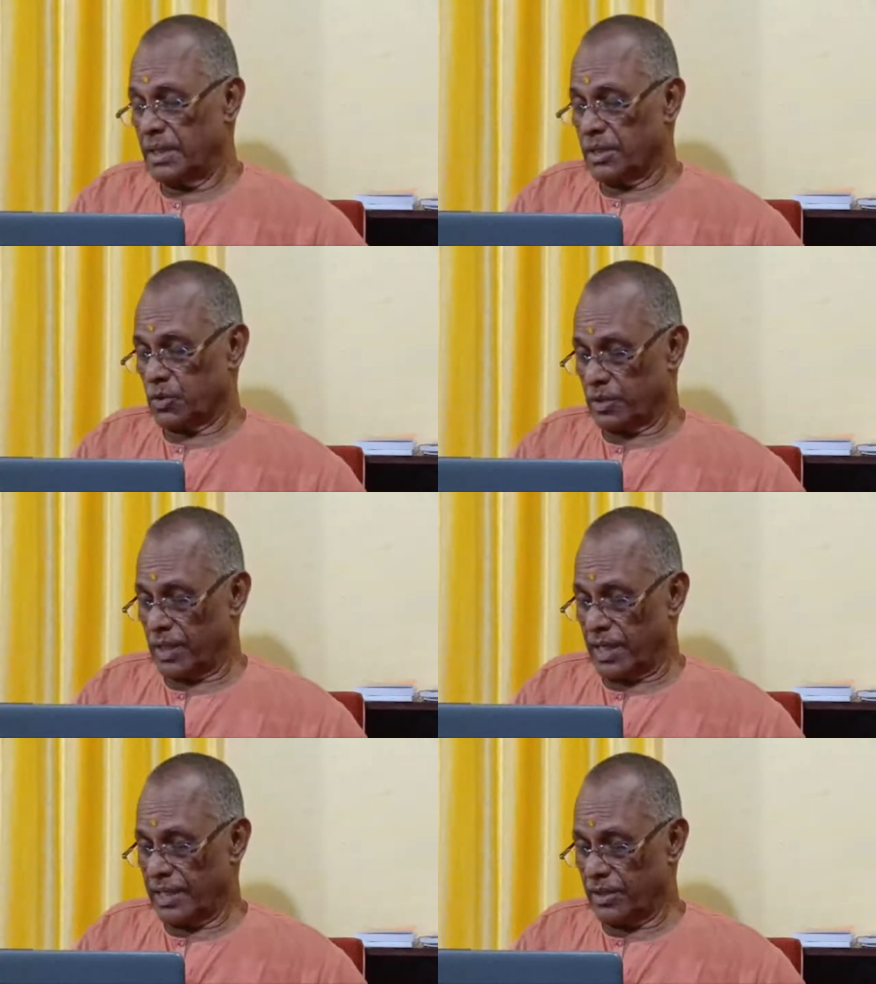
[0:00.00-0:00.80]
so
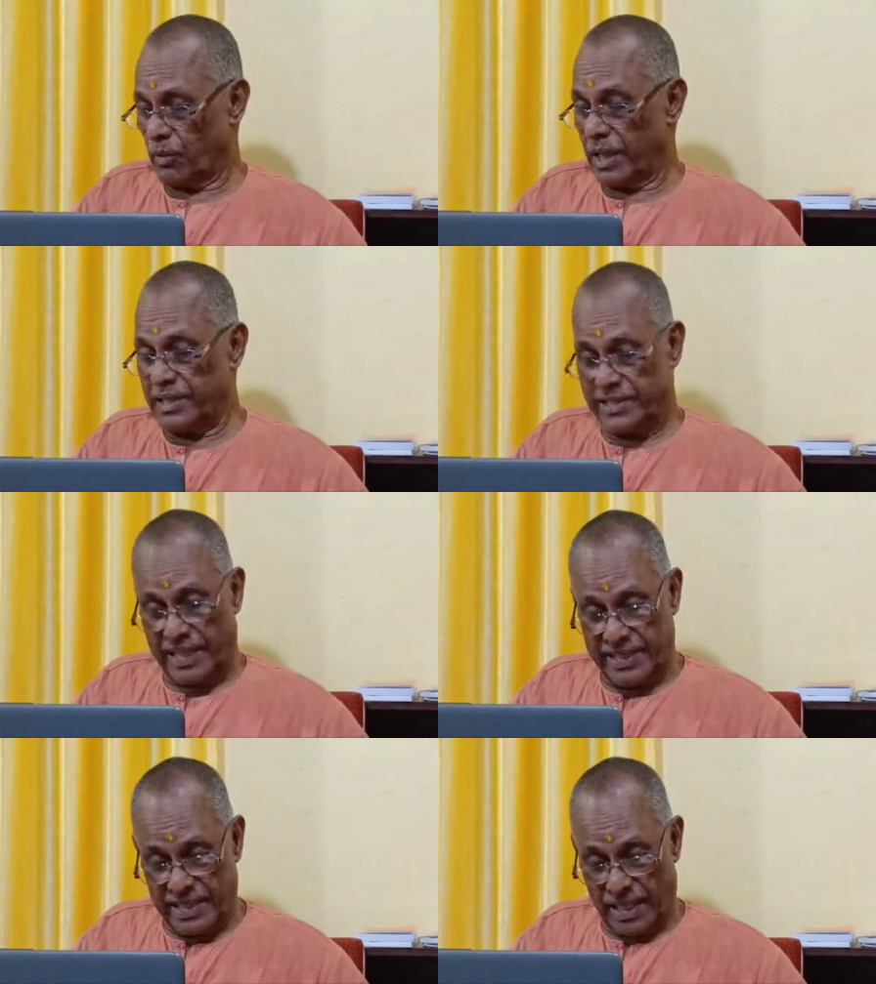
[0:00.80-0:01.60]
that while
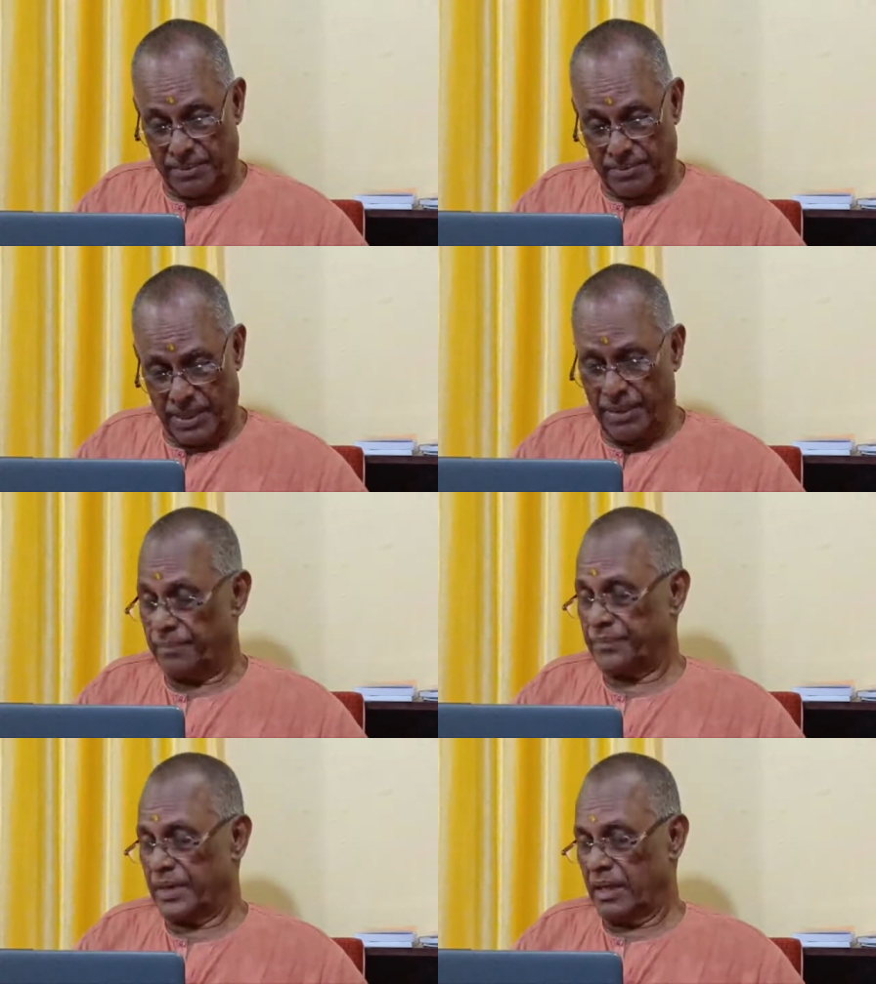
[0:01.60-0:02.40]
chanting Ram Nam,
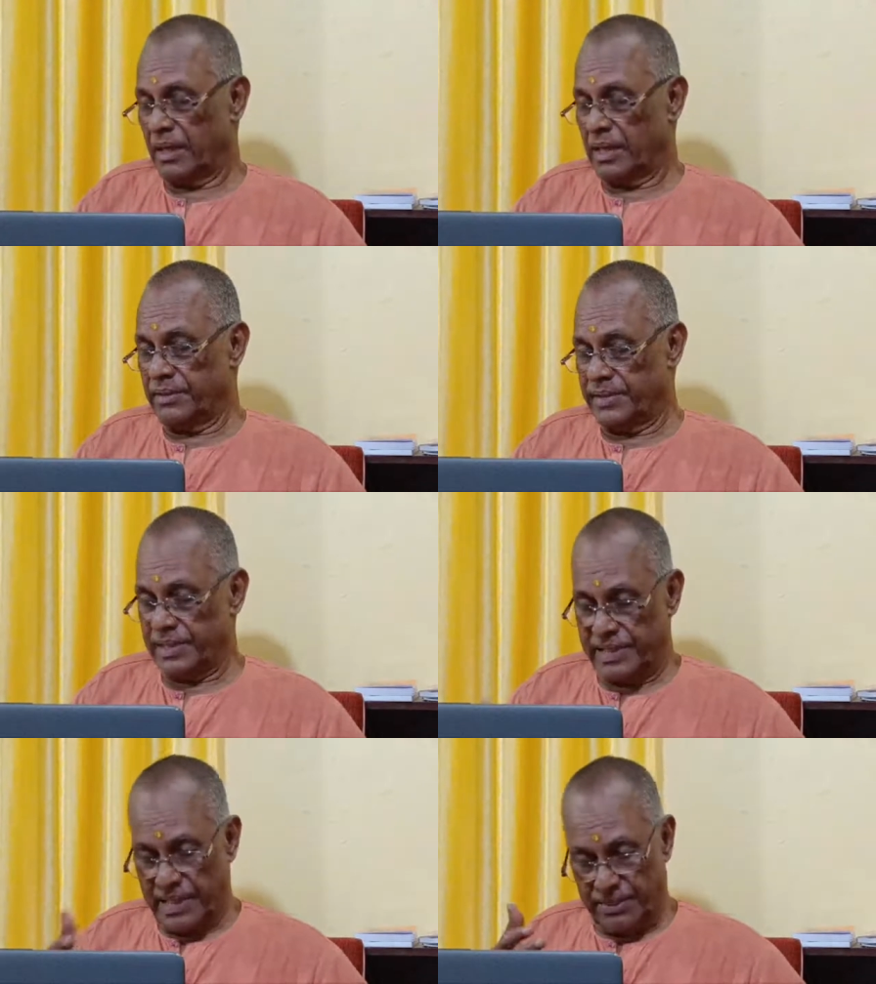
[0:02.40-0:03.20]
if these
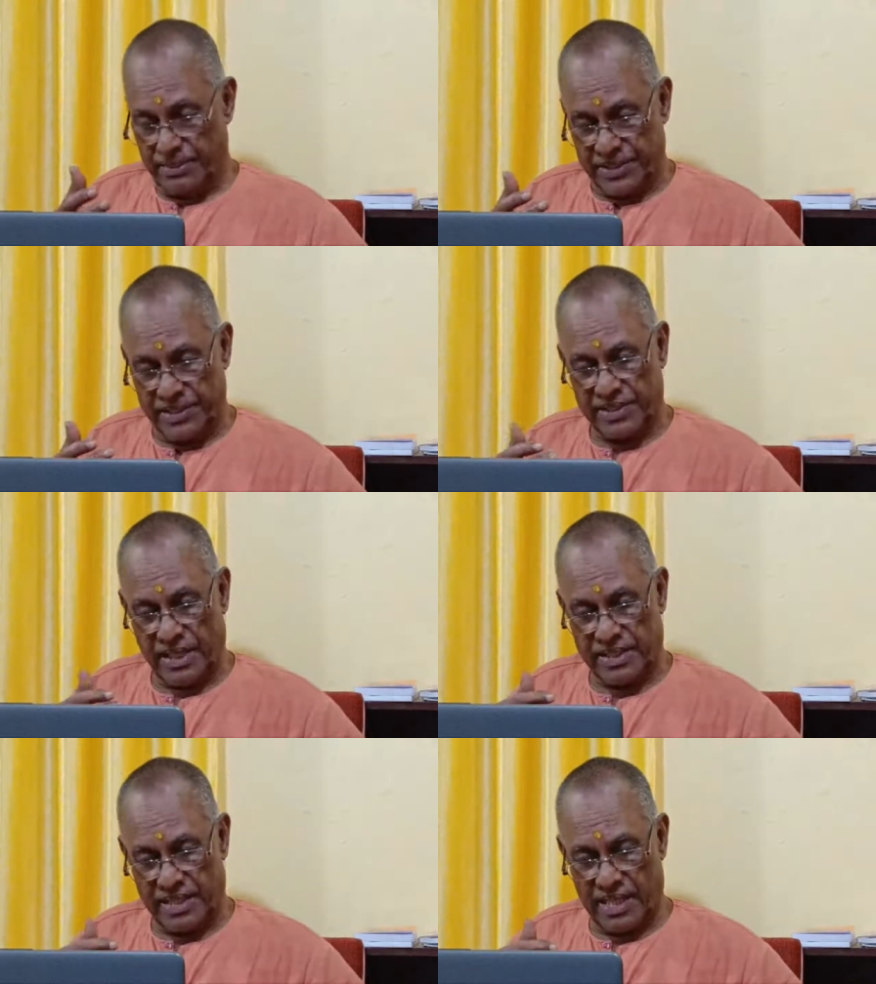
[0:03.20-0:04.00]
dimensions are
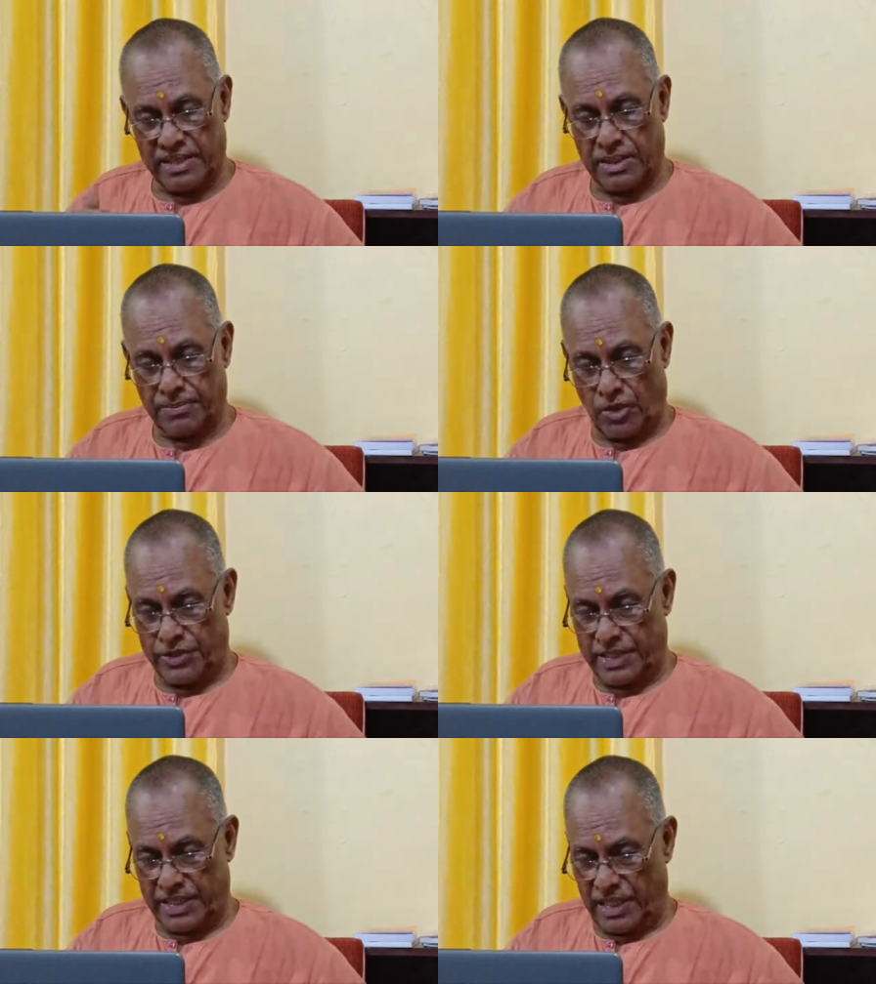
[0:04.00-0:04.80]
there at the
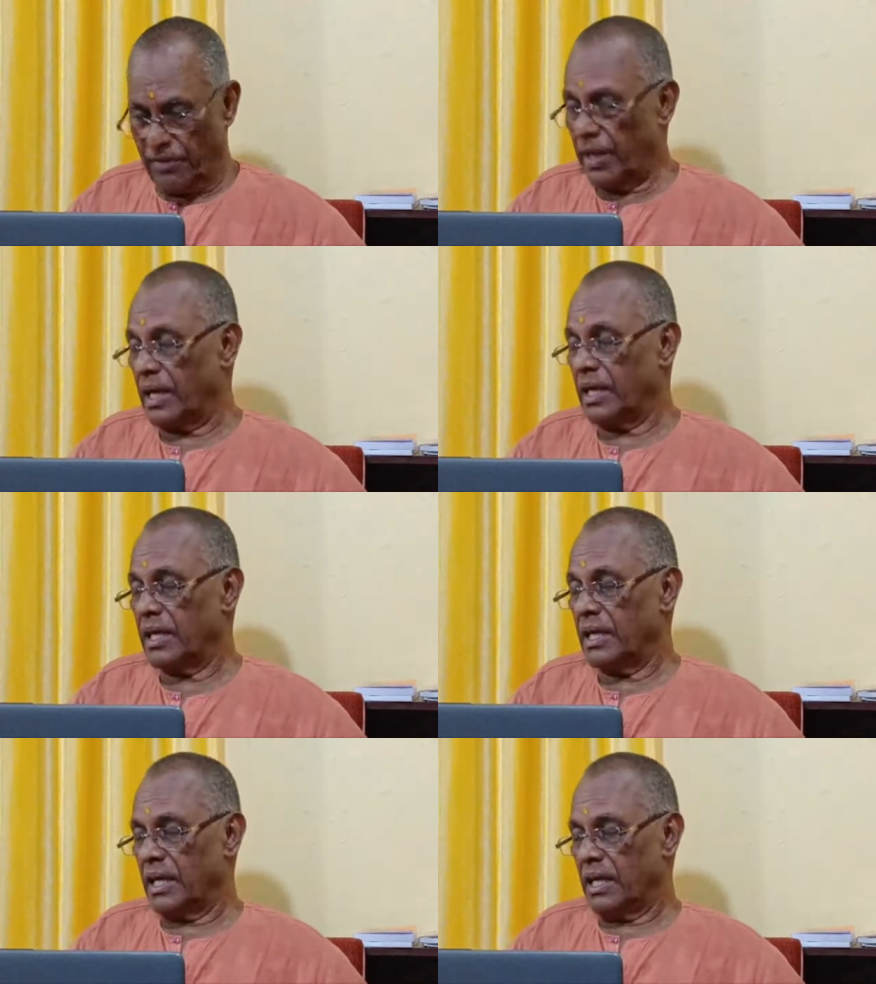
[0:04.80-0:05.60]
subconscious level,
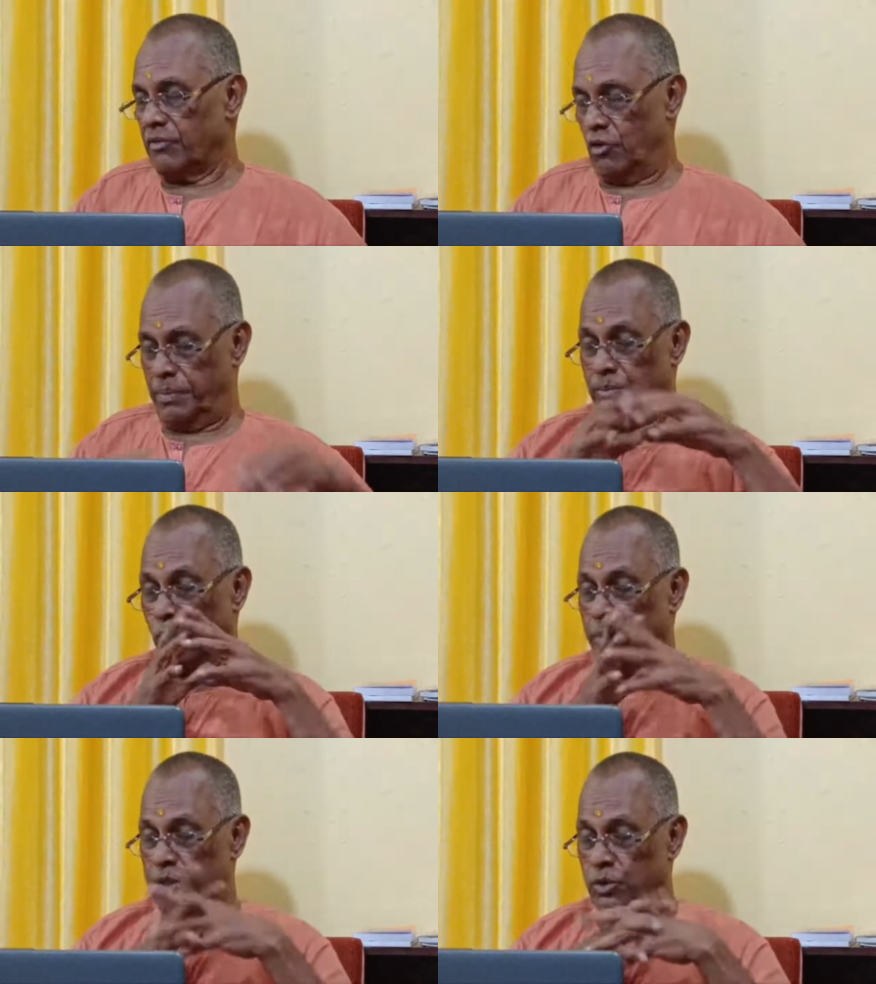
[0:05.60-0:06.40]
we will be
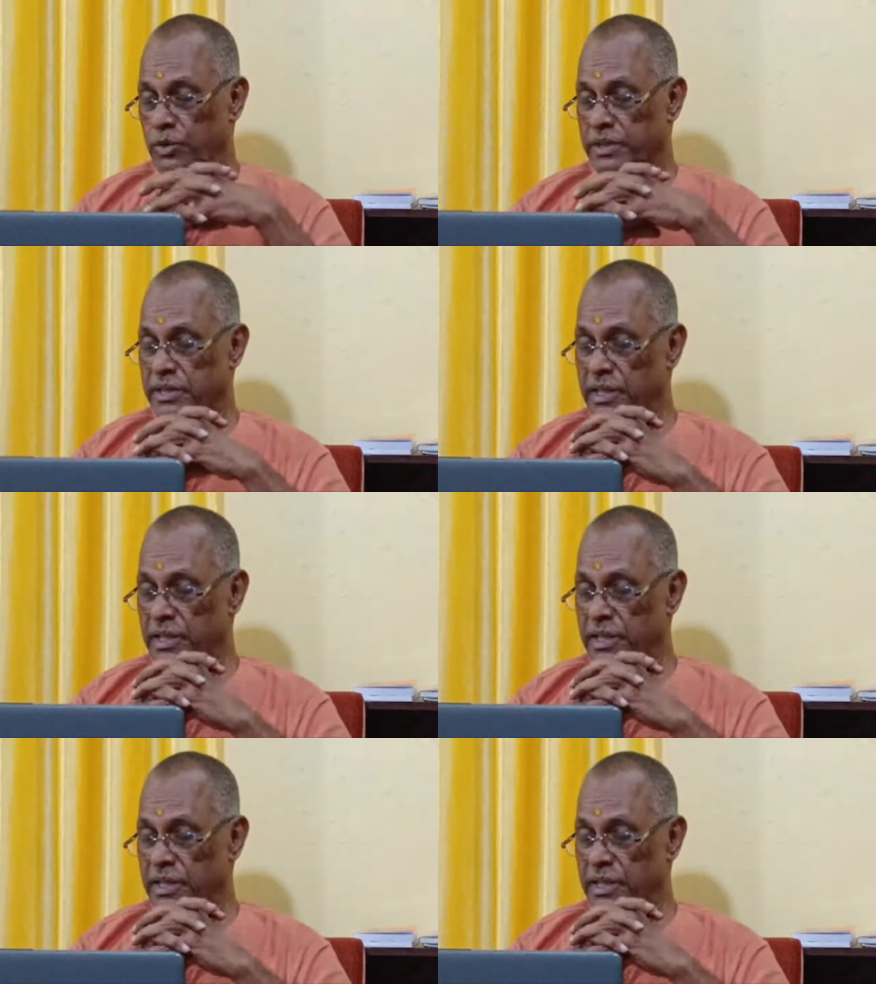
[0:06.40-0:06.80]
moving towards the